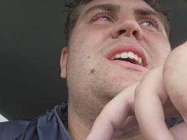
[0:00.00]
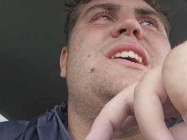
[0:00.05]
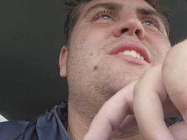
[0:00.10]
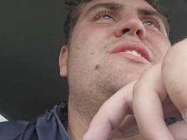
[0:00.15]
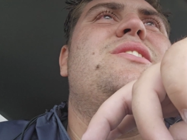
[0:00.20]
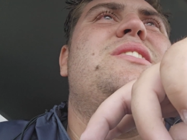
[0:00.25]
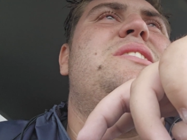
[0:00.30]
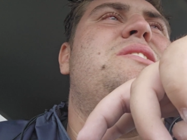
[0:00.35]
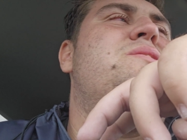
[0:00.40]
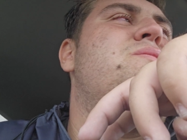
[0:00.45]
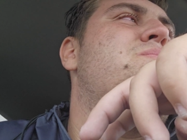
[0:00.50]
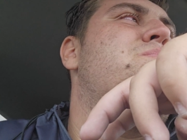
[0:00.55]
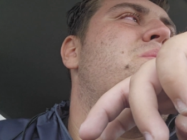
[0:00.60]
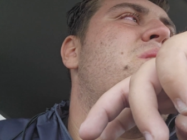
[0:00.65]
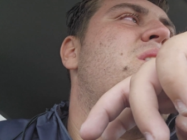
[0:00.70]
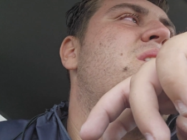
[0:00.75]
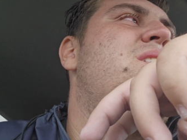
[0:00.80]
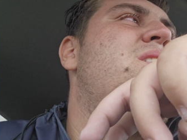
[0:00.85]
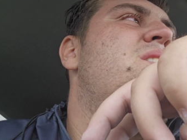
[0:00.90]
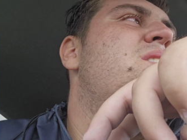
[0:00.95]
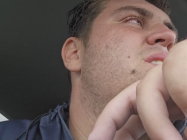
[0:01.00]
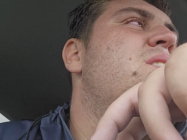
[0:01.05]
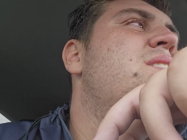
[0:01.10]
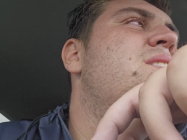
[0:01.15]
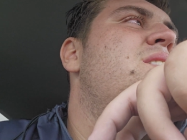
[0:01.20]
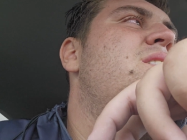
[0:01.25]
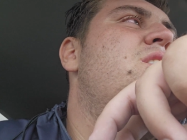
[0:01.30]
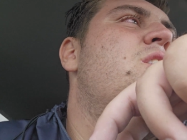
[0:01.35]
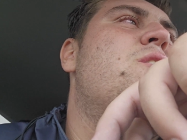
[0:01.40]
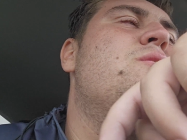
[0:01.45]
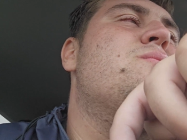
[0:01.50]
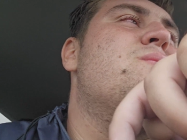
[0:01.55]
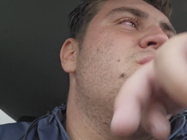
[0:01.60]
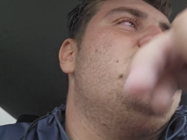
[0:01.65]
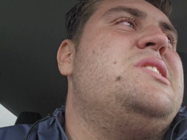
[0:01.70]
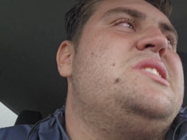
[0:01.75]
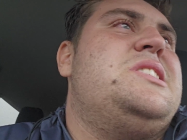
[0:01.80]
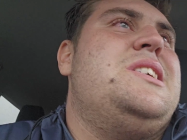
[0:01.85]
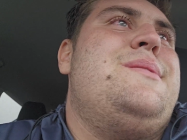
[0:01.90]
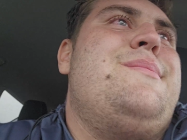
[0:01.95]
I don't know, but you don't
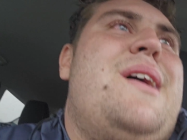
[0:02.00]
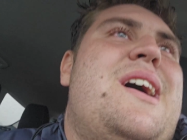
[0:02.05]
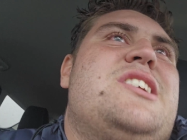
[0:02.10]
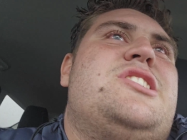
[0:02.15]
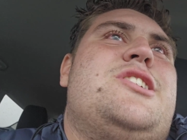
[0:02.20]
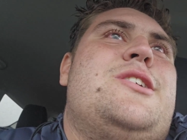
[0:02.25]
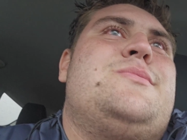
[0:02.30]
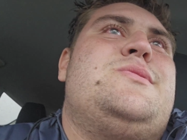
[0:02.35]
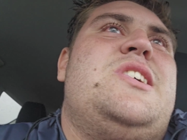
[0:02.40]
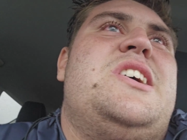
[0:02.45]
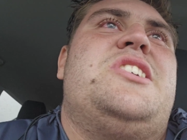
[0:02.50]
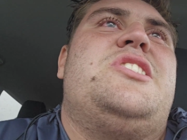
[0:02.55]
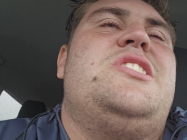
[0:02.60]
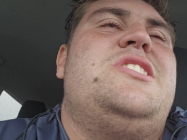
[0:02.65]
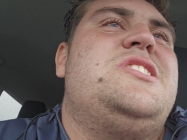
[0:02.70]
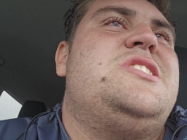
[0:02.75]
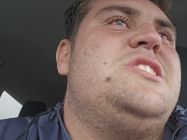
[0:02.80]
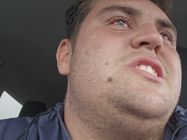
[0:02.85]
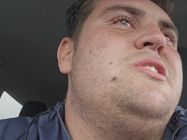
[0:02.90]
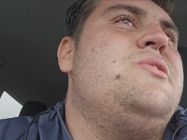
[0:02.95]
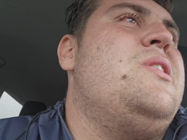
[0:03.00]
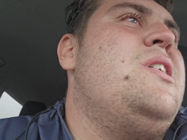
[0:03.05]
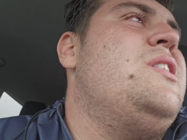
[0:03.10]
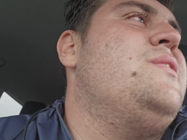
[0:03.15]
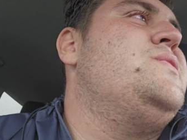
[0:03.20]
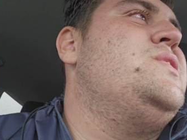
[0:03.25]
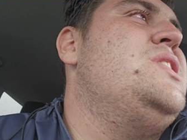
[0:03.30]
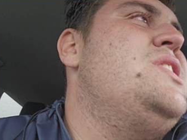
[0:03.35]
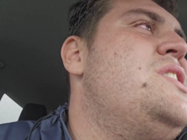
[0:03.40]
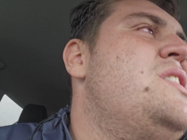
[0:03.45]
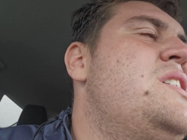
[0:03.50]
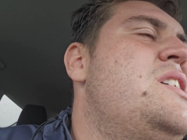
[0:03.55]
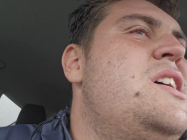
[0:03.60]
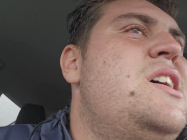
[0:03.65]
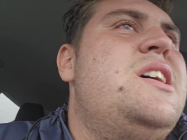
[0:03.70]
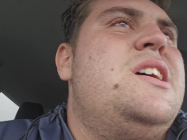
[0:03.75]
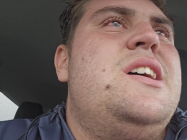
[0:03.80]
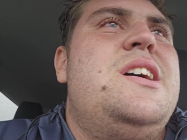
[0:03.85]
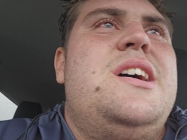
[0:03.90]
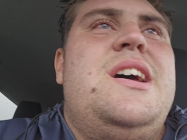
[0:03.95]
really see matchups like this too often.
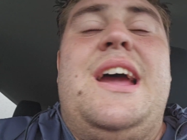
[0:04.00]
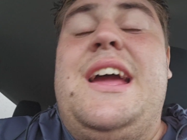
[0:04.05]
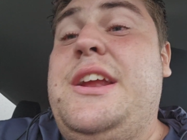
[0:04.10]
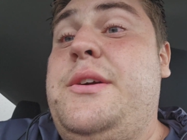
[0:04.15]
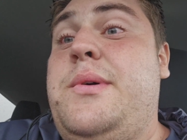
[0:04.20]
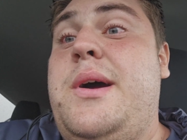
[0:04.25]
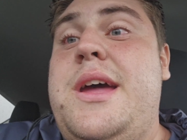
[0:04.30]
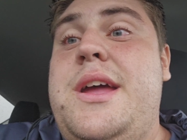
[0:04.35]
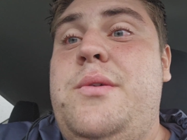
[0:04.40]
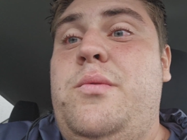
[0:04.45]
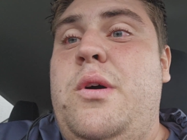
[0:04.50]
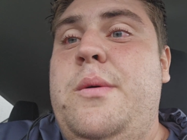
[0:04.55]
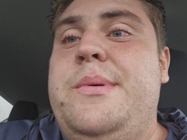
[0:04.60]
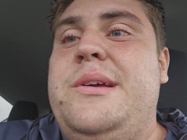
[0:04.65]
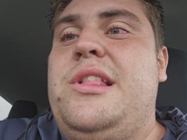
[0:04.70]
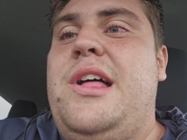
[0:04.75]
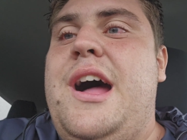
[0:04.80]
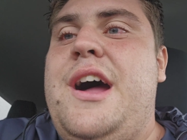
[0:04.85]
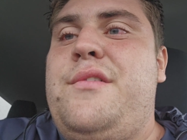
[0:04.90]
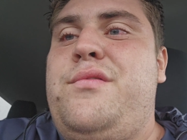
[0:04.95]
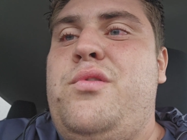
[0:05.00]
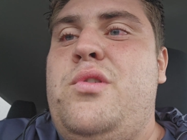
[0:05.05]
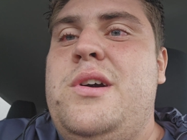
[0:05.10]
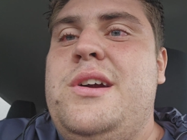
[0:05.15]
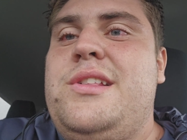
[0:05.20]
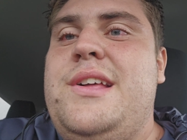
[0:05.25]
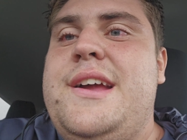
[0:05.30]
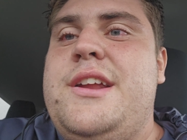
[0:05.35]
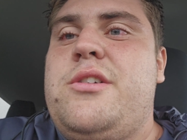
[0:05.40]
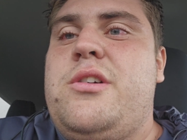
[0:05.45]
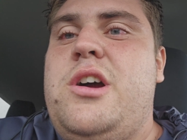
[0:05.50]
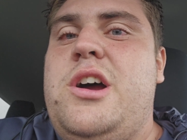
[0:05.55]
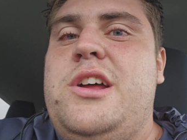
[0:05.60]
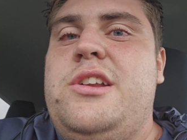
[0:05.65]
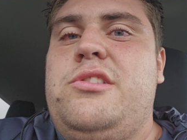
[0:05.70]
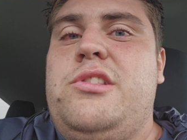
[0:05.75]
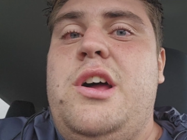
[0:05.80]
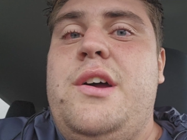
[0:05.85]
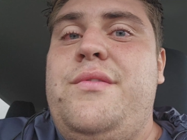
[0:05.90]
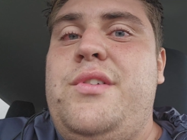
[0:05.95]
Anyway, we'll be live for it later
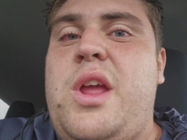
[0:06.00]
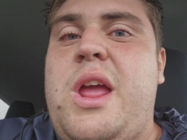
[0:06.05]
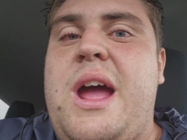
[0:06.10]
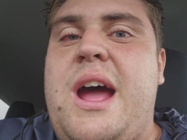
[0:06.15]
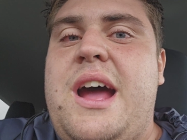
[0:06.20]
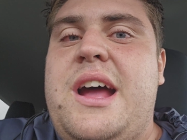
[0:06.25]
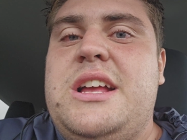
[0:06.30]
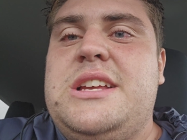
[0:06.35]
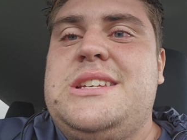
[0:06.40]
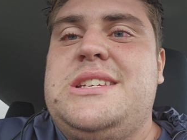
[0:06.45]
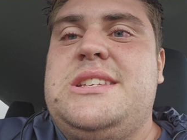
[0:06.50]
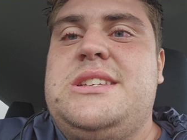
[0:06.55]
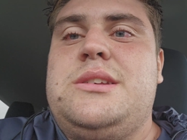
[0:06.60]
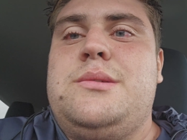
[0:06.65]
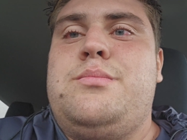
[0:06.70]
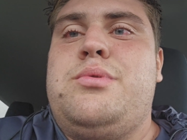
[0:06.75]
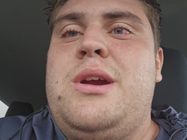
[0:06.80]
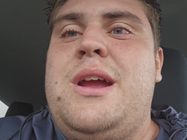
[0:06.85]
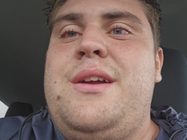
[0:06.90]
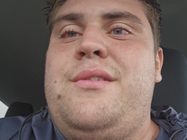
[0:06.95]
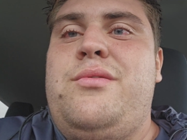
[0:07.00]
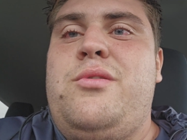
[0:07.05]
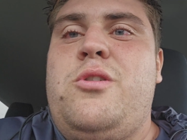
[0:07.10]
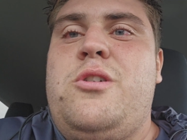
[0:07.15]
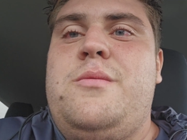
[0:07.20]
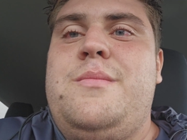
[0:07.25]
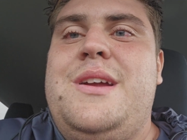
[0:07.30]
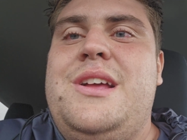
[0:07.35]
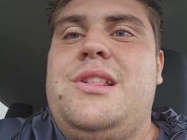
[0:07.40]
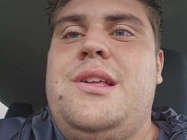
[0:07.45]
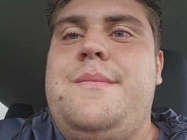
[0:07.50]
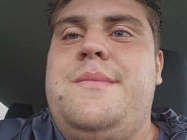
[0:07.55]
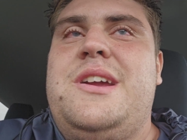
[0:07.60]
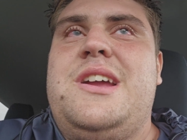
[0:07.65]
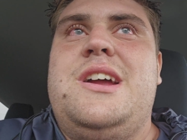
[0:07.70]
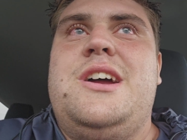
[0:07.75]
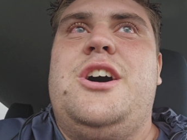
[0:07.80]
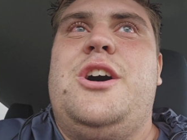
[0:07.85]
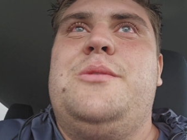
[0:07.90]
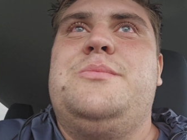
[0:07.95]
on. Love you guys. Pray for me. Let me
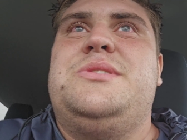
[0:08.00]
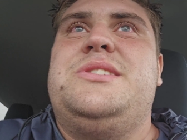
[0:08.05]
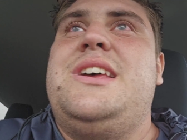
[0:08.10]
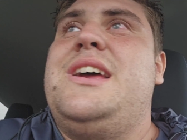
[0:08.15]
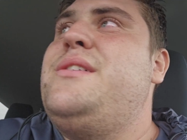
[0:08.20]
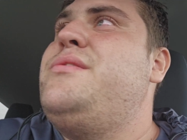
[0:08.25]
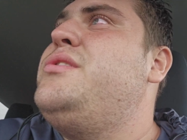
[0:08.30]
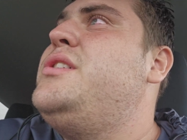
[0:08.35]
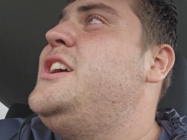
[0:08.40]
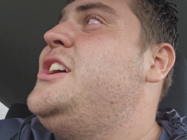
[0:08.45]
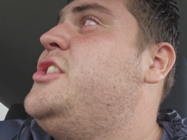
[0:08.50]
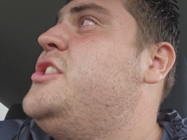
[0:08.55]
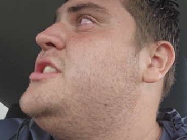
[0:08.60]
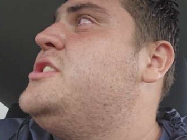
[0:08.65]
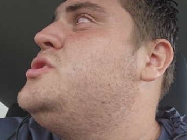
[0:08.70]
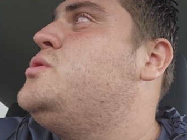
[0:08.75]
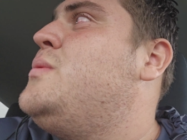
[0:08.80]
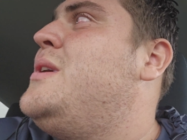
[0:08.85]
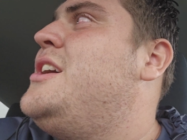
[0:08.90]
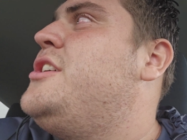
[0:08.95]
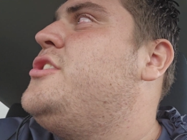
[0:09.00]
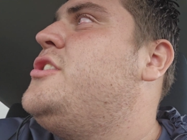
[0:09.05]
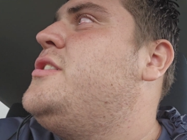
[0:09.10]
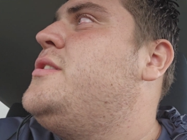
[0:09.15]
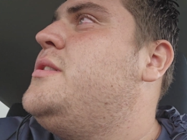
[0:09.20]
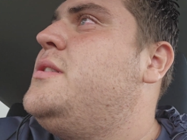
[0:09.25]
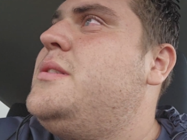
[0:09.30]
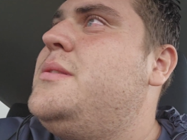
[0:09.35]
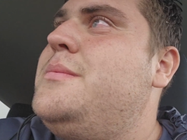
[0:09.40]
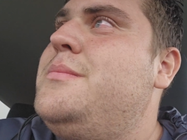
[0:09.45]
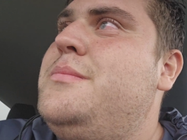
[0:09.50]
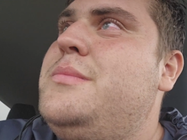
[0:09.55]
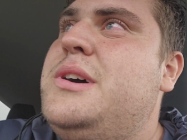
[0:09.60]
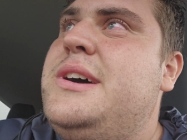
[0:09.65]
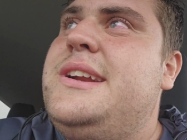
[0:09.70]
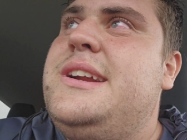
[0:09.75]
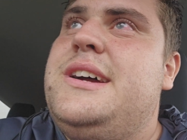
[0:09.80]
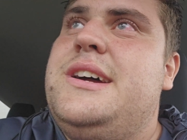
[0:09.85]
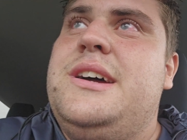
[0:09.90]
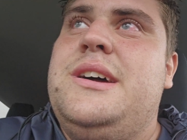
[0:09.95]
get home safely in this weather.
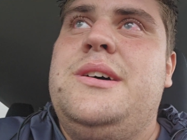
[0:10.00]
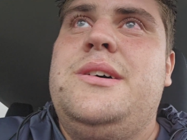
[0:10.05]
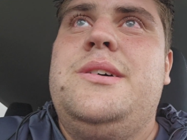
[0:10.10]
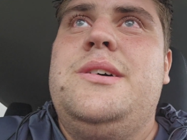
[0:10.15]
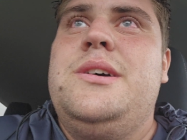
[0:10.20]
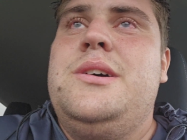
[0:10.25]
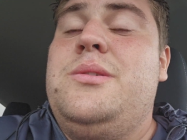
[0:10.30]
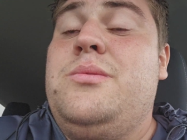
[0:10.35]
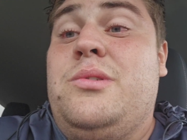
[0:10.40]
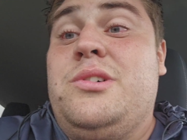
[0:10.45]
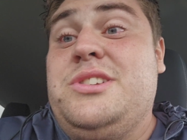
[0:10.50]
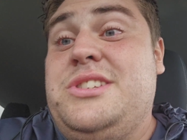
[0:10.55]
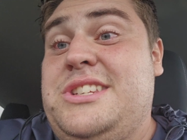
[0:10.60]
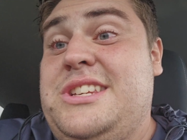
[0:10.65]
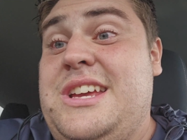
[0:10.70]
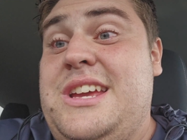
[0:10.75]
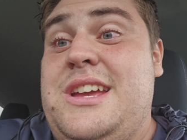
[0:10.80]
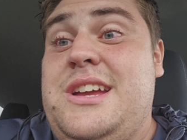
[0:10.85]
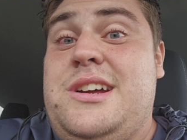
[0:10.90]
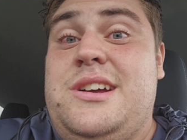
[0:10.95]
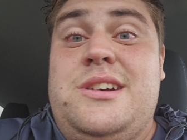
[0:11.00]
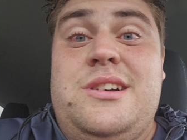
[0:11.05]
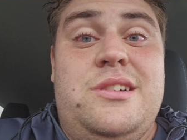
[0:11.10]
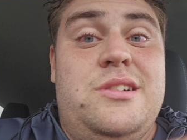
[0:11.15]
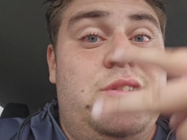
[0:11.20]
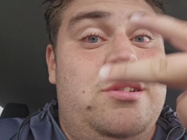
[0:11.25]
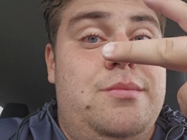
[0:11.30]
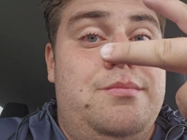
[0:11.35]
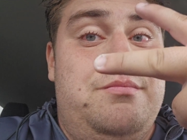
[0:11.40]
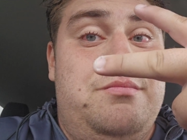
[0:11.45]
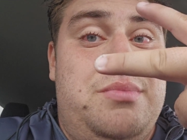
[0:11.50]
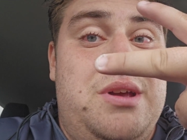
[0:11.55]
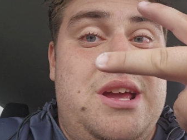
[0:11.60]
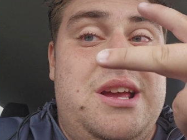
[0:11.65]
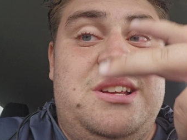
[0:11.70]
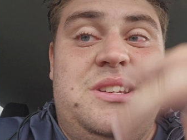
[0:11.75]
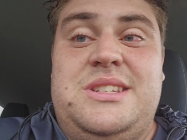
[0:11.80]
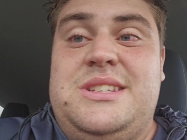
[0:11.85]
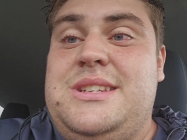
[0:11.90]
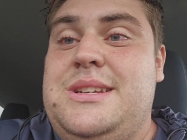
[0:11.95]
But uh, we'll see you.
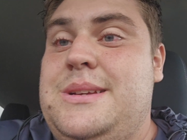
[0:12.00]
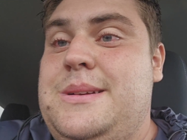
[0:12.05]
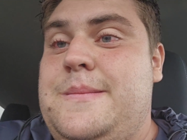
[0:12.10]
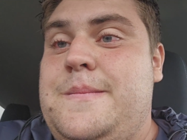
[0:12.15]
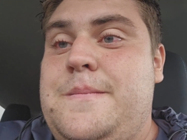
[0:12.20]
Peace.